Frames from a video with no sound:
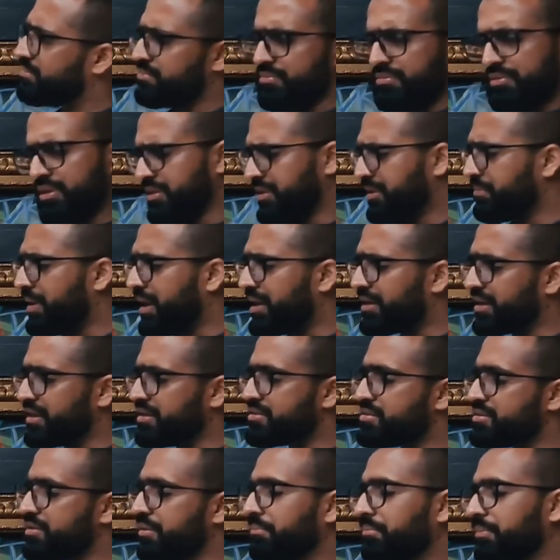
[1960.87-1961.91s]
nothing bad
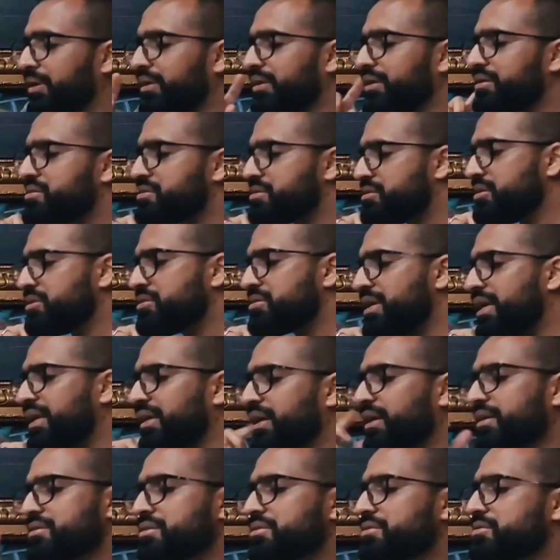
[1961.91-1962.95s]
against them, but it's just, I
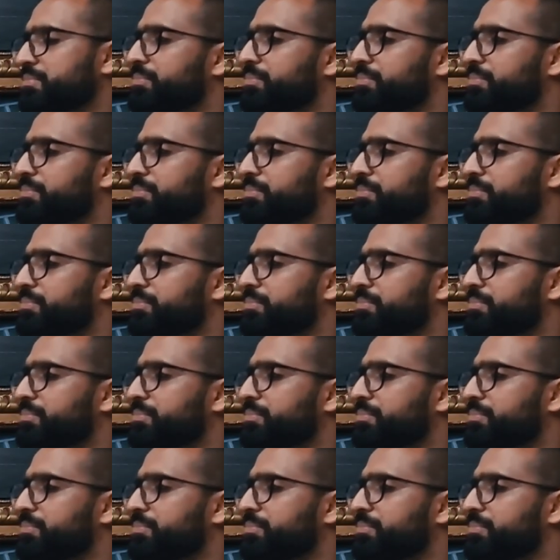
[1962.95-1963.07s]
guess it's a